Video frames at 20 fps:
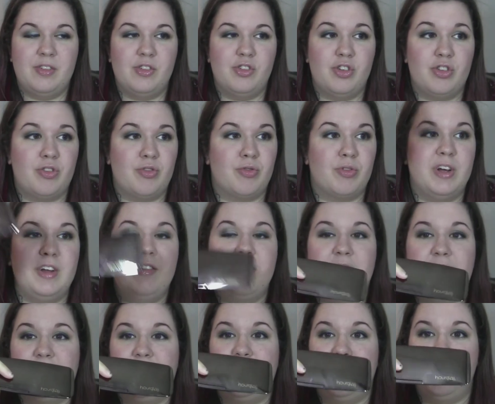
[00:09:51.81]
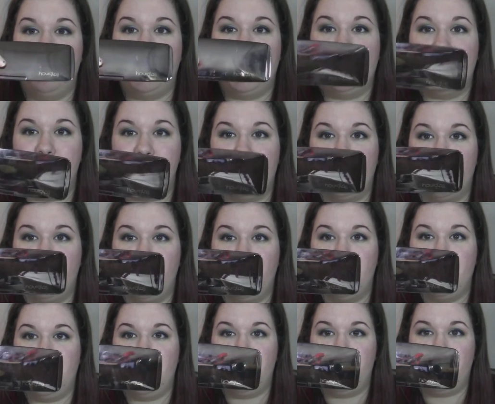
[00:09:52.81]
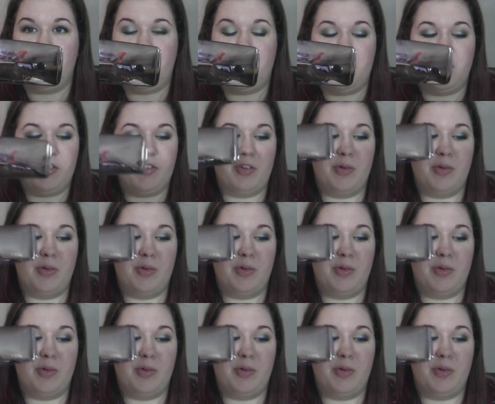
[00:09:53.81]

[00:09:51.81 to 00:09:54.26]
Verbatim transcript: just recently becoming a permanent product.